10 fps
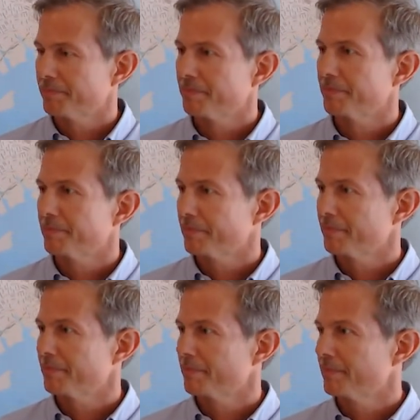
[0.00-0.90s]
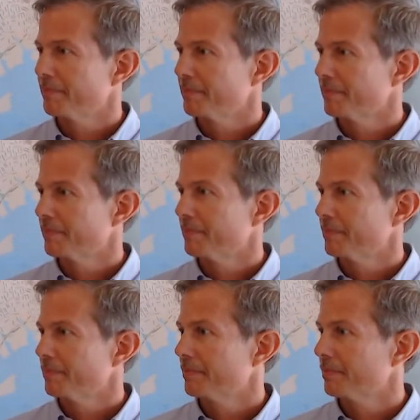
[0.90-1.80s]

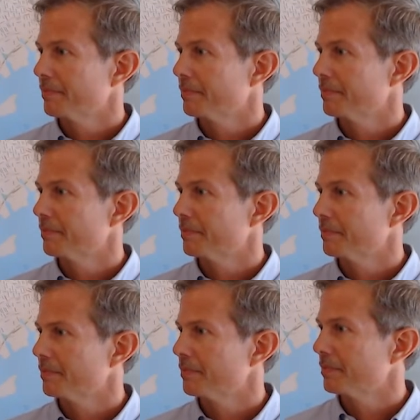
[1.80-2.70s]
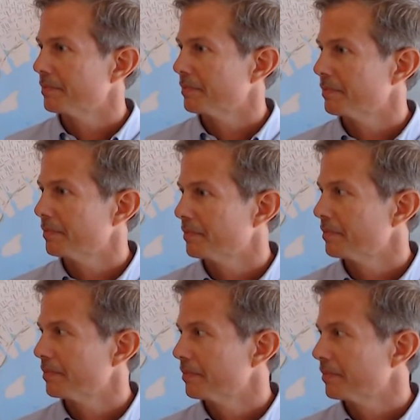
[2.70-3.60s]

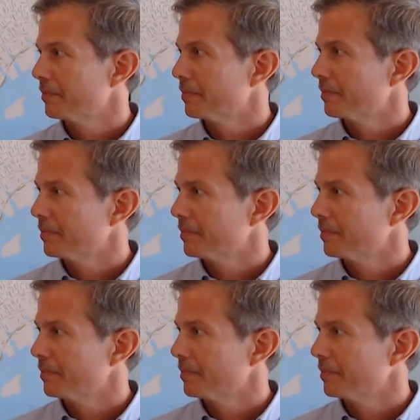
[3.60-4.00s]
[no speech]